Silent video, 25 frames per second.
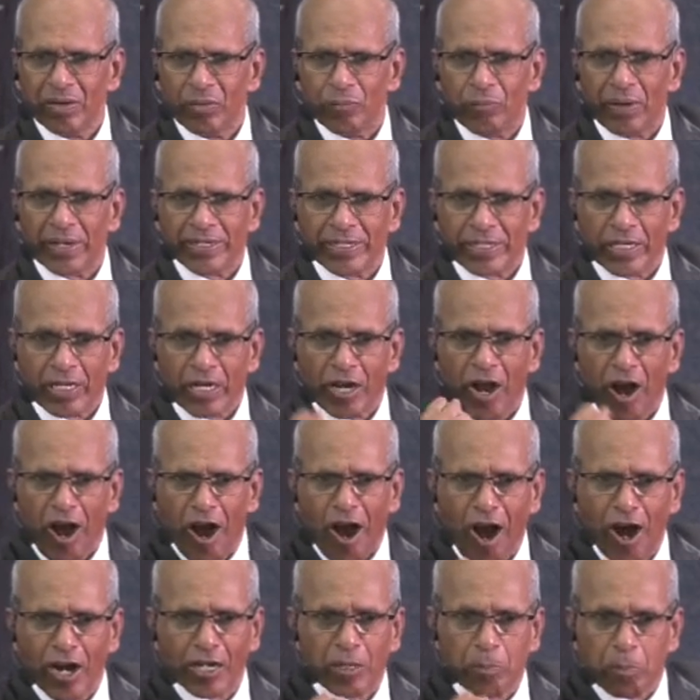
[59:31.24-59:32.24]
When
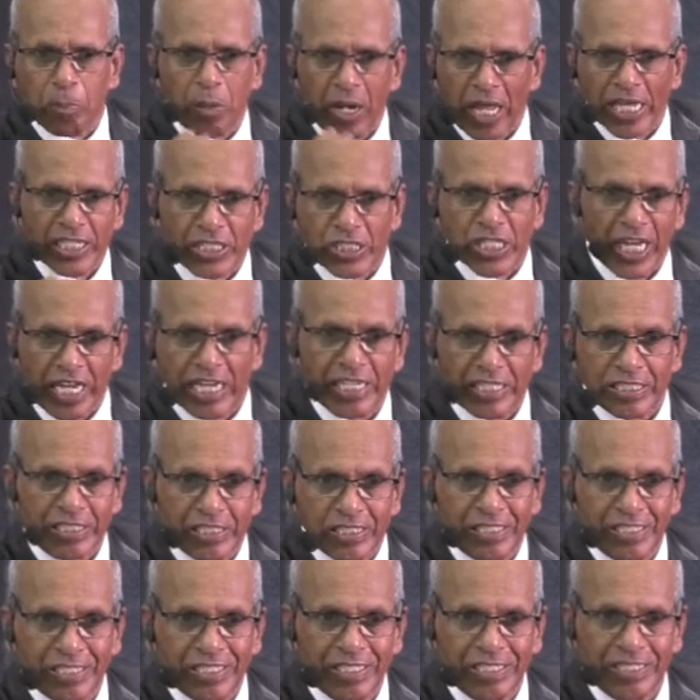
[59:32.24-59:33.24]
God
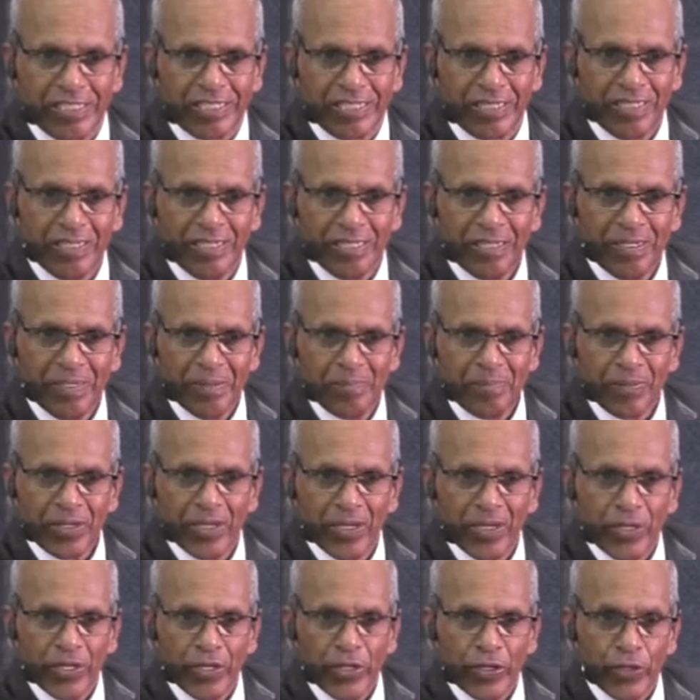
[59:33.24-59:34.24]
blesses,
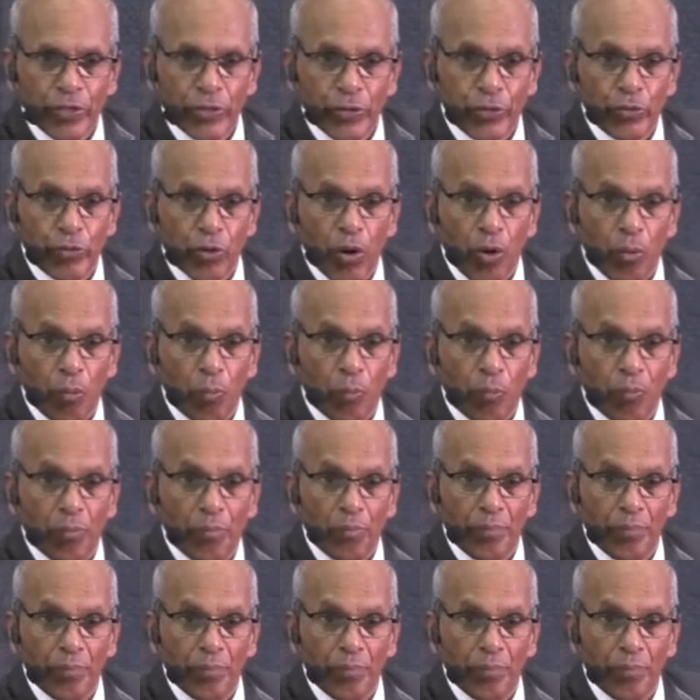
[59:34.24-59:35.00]
you are